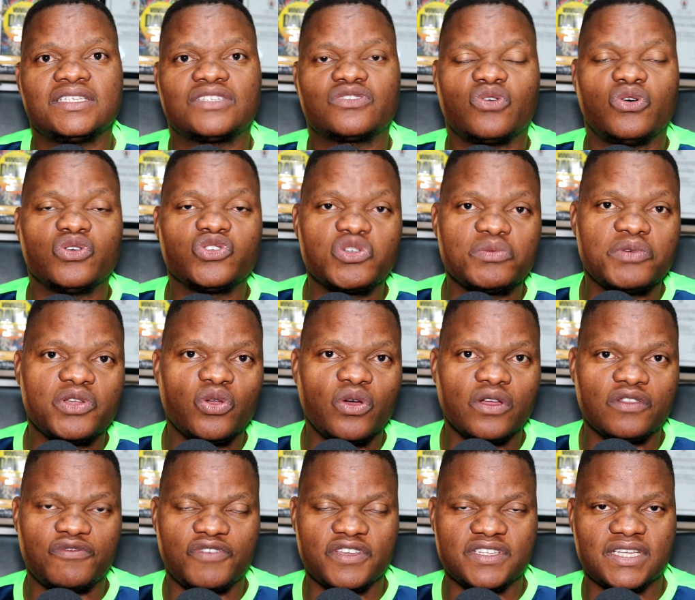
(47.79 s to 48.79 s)
It's going to be
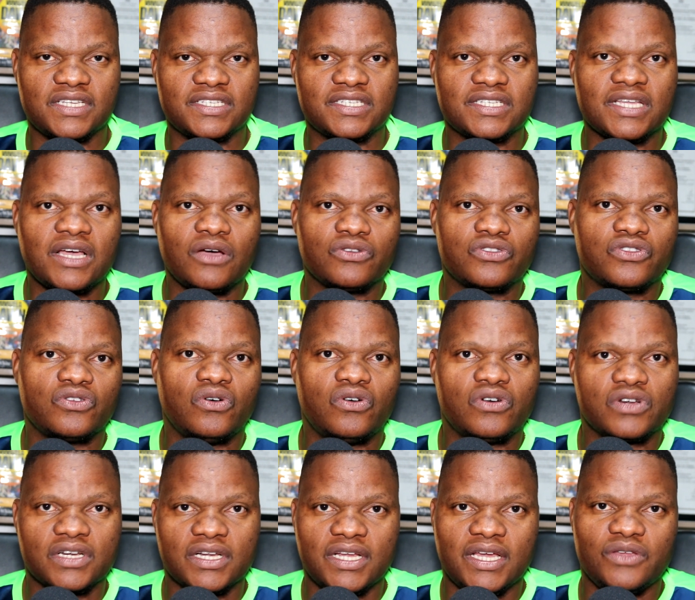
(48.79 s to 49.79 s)
North versus South,
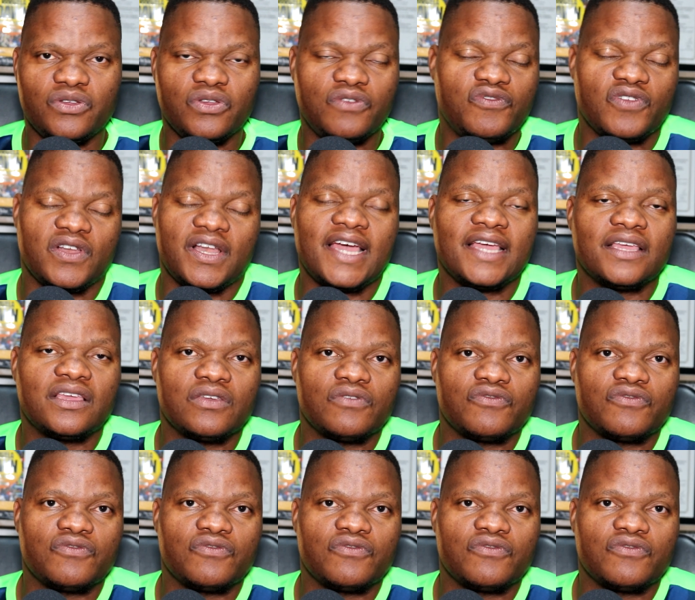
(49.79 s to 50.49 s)
or if you like,